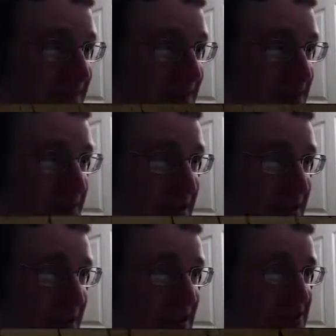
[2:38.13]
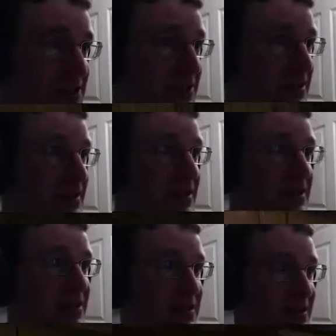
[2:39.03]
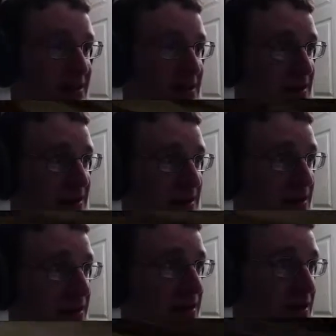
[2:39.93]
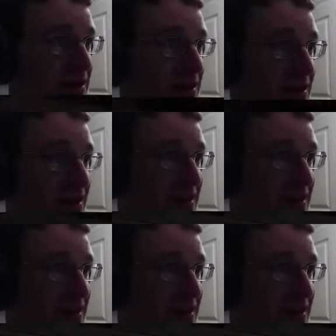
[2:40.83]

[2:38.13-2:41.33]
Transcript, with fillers: Oh my gosh. Uh,